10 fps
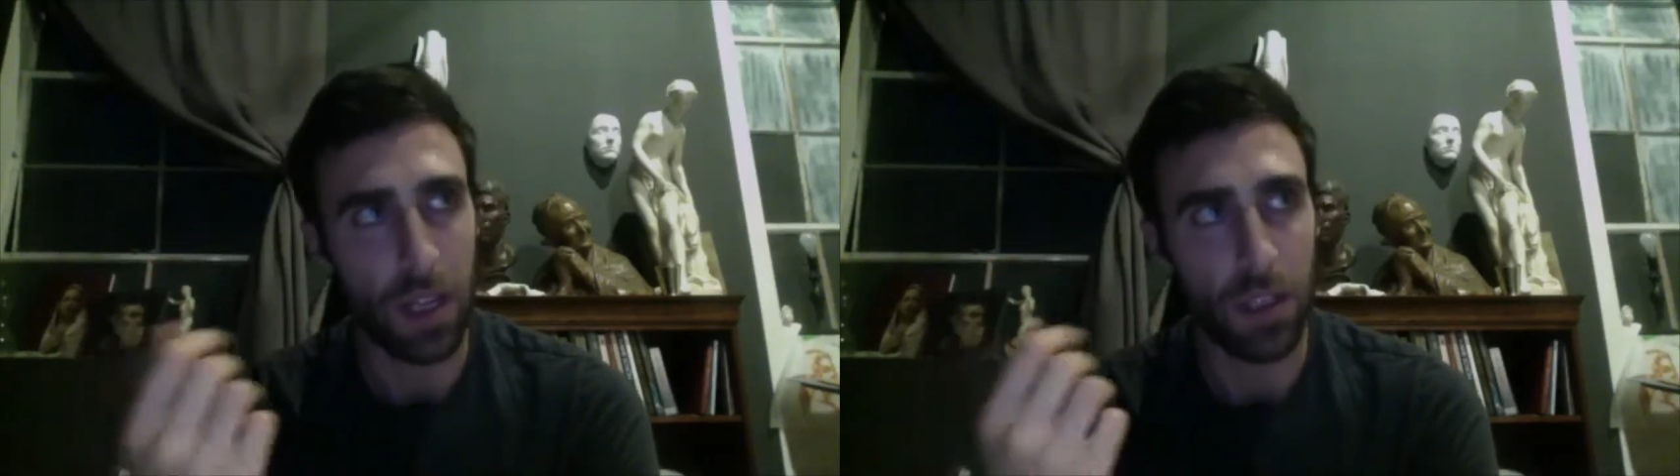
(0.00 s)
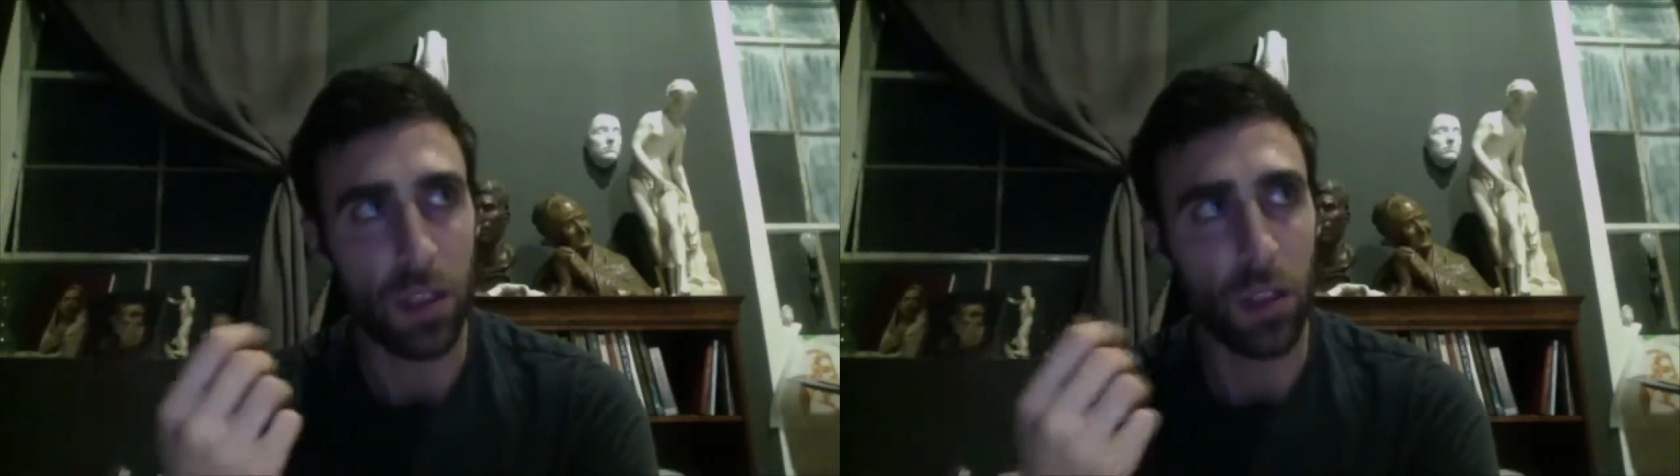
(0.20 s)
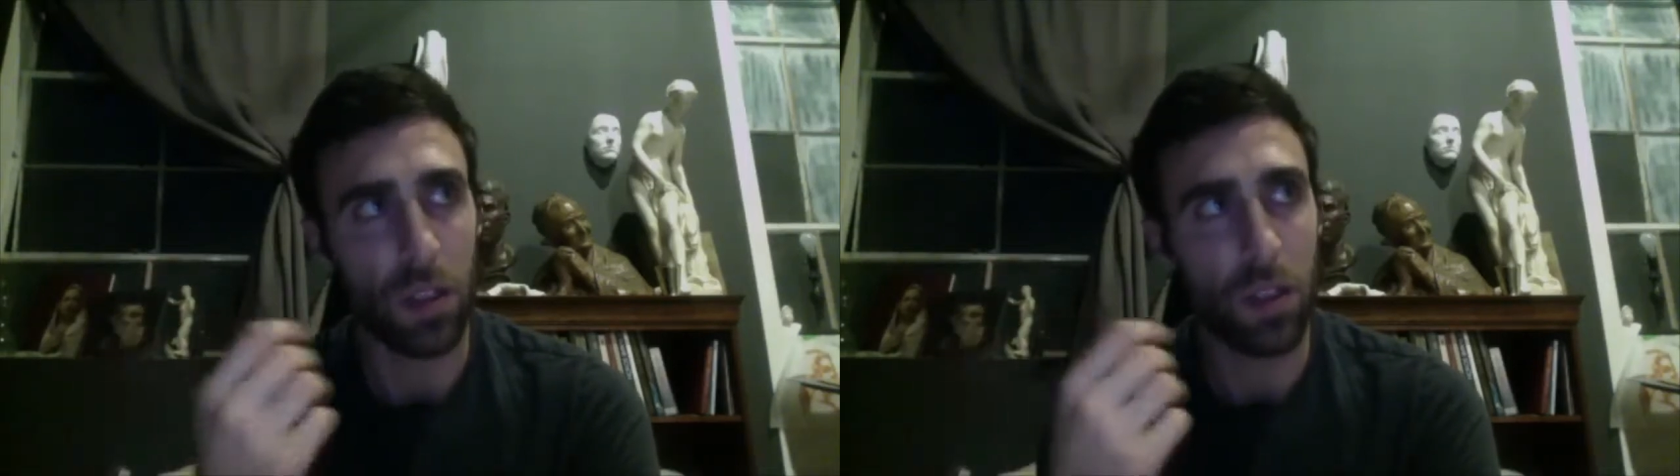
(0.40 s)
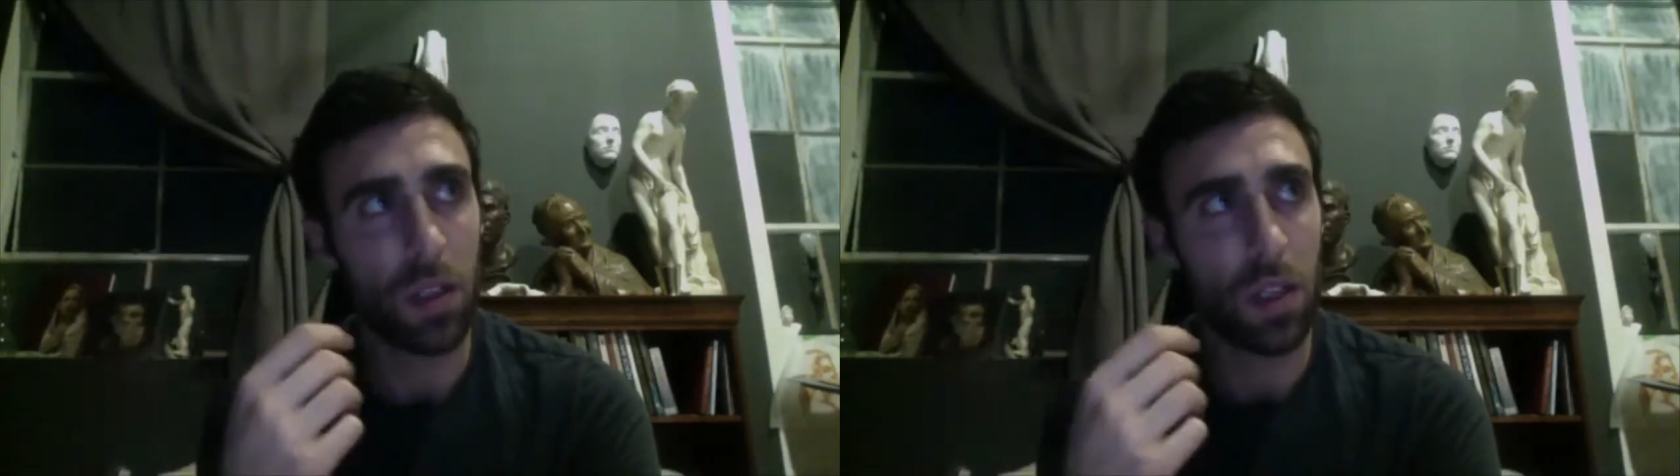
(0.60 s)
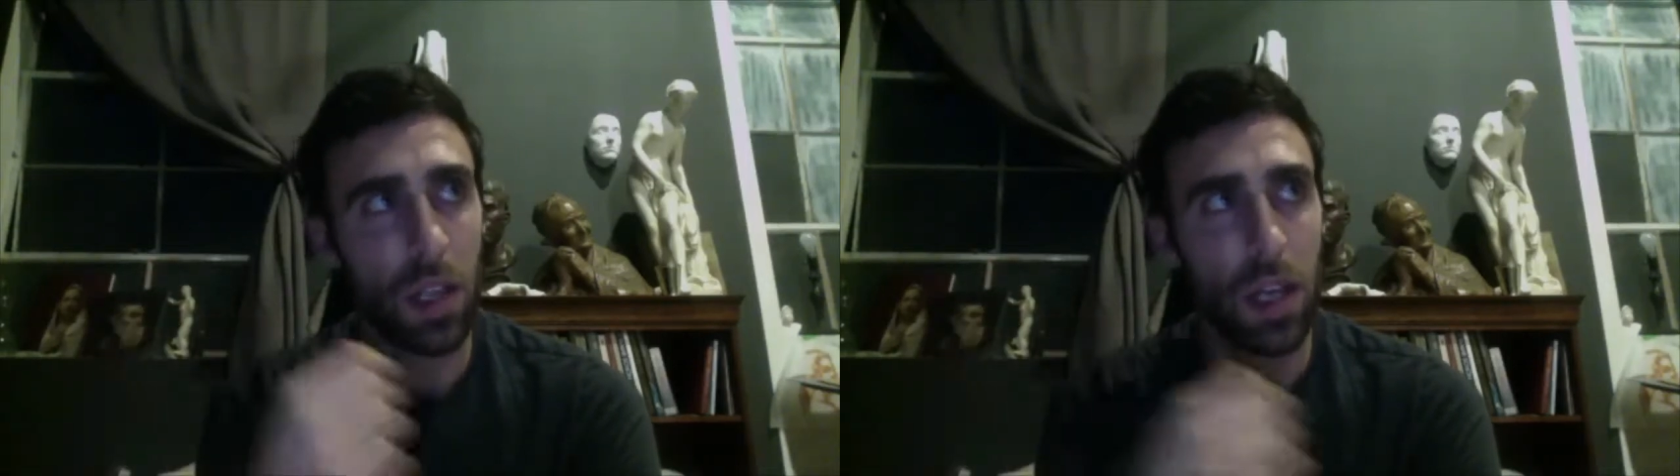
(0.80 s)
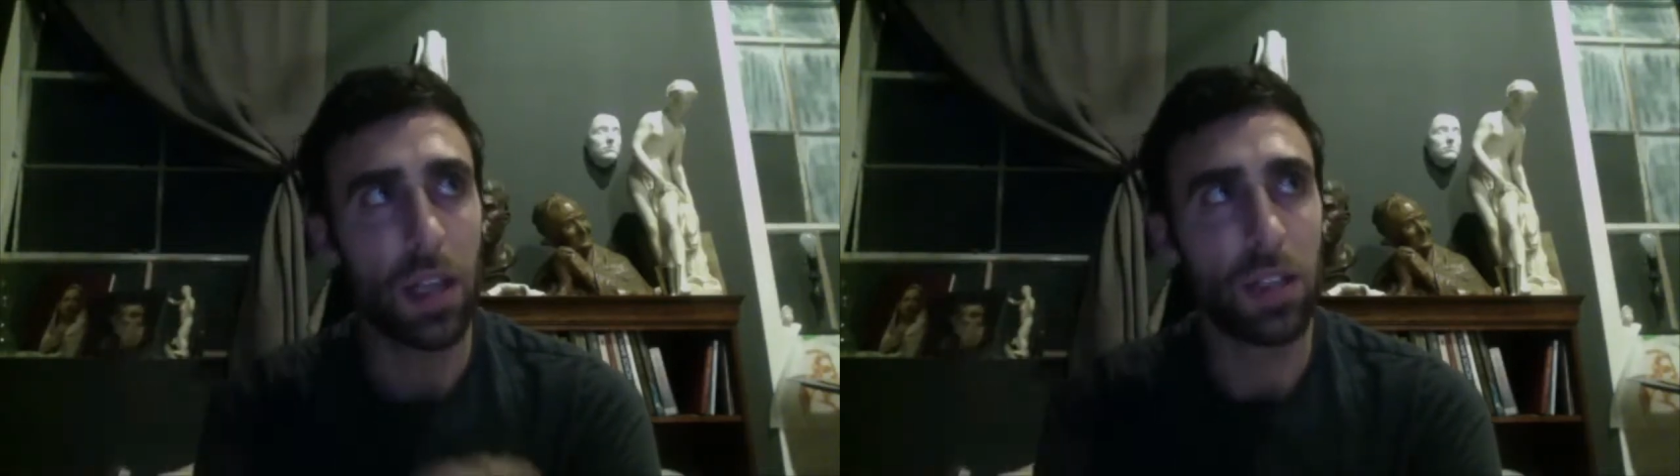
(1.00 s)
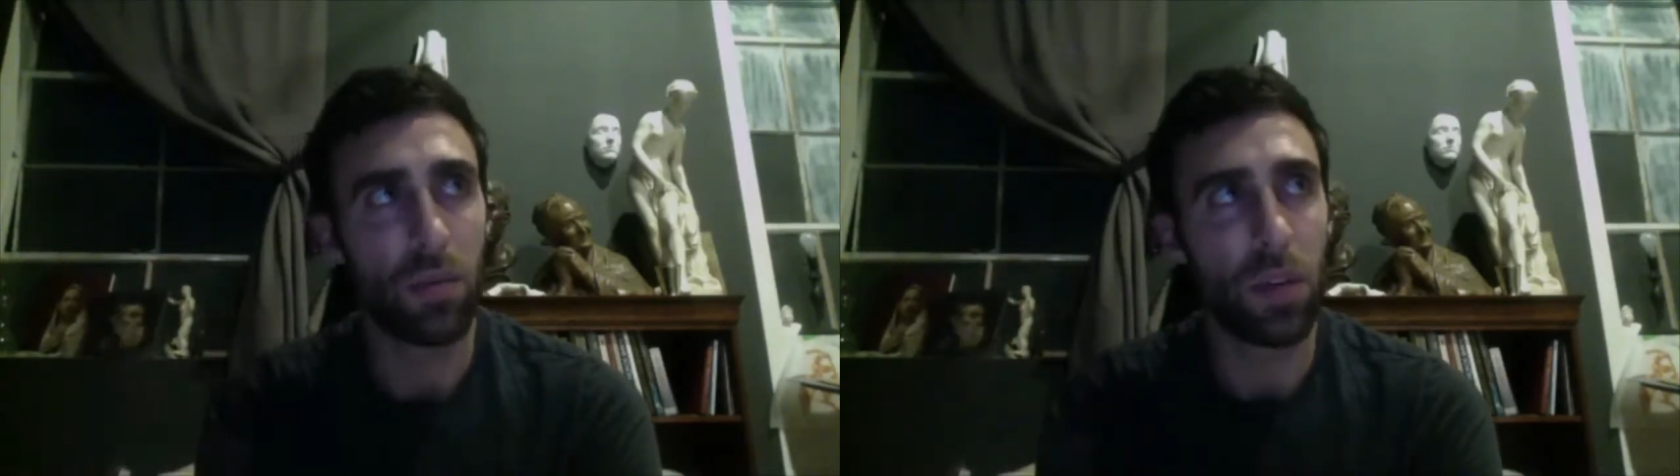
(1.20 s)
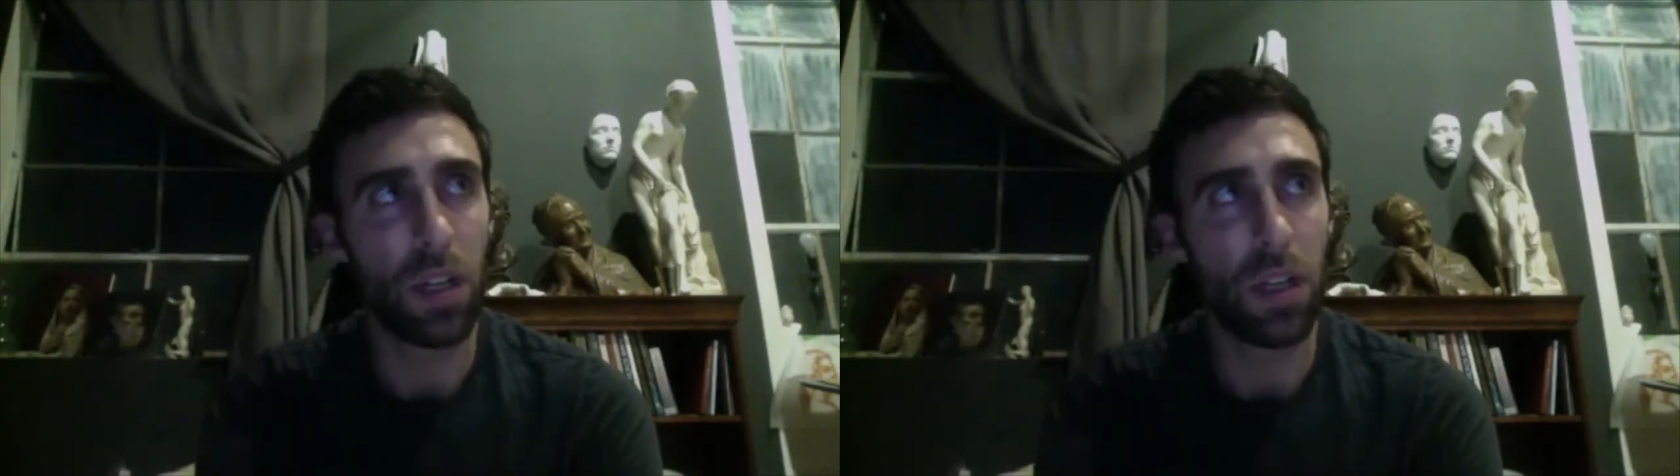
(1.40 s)
so it's
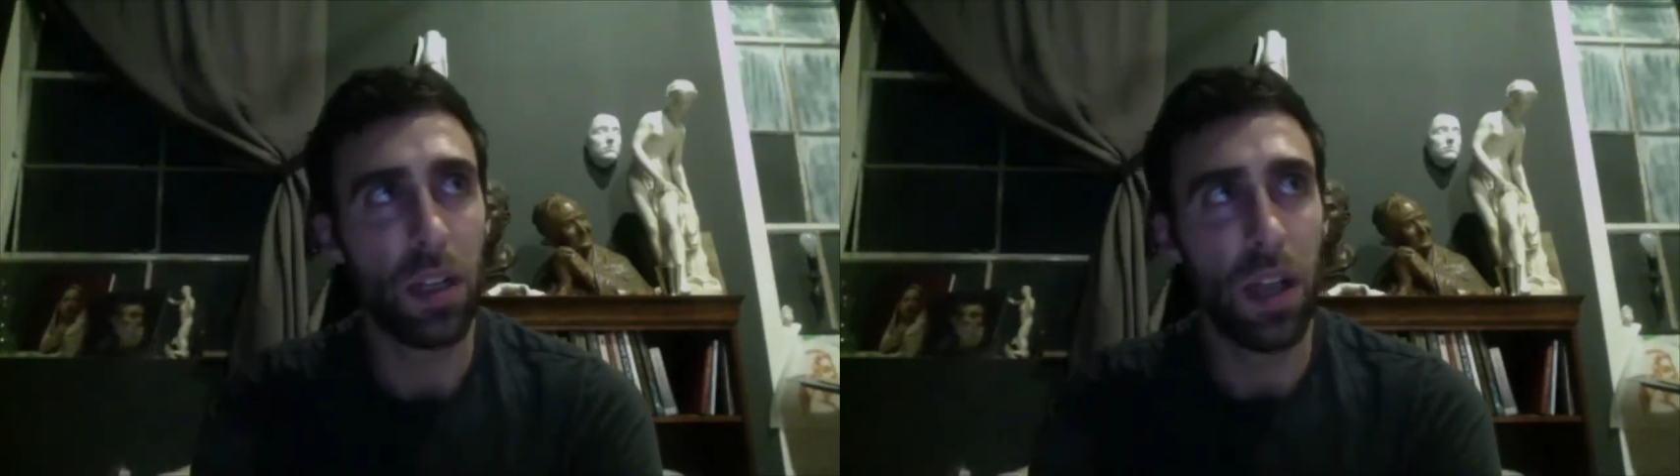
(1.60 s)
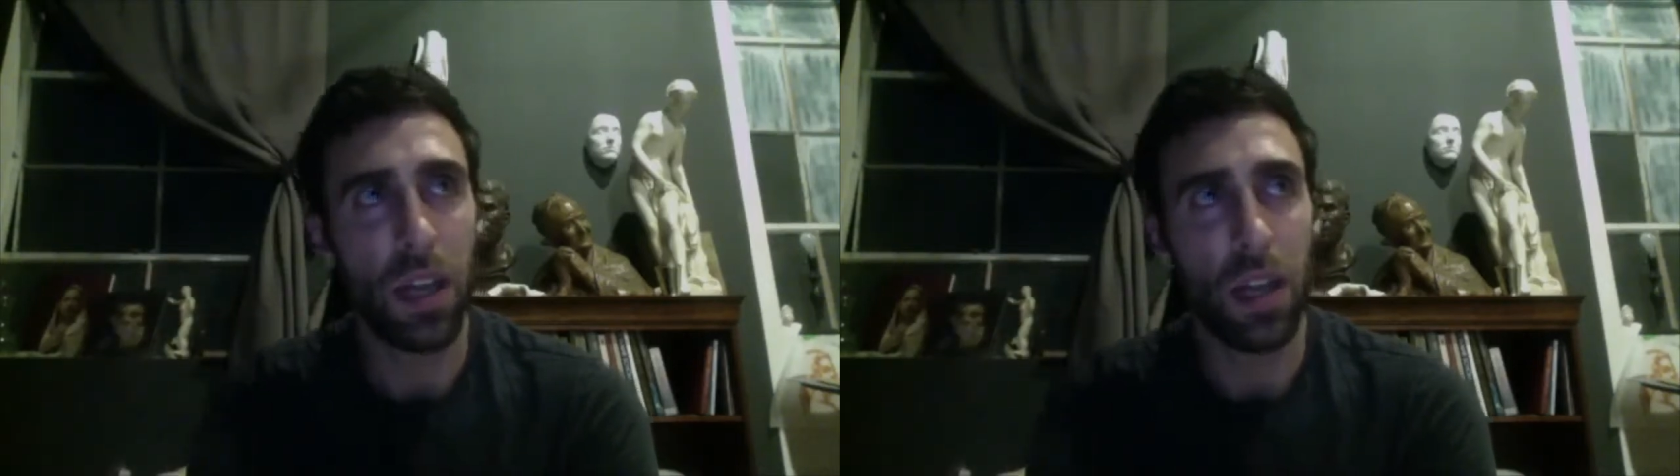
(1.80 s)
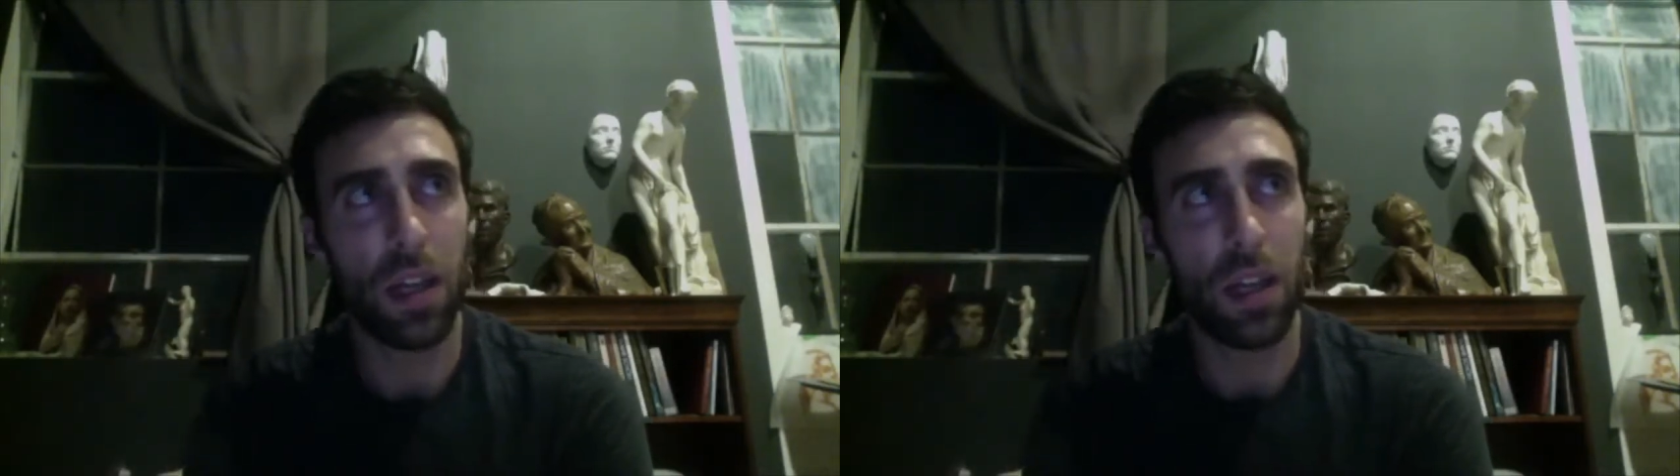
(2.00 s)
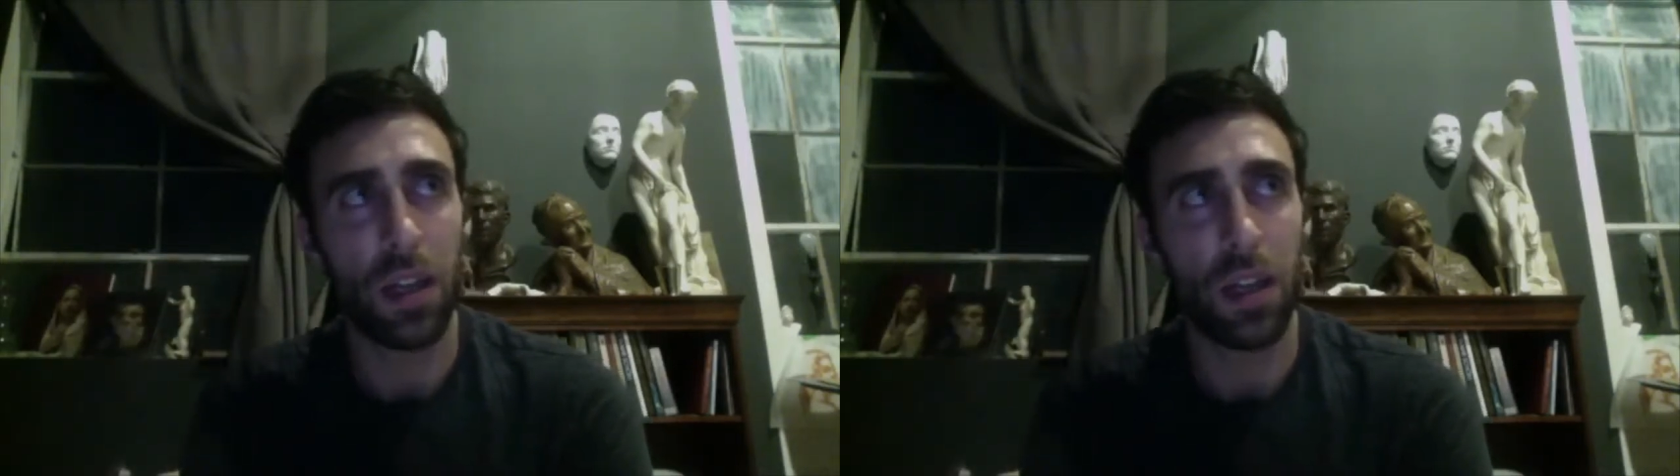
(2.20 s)
really like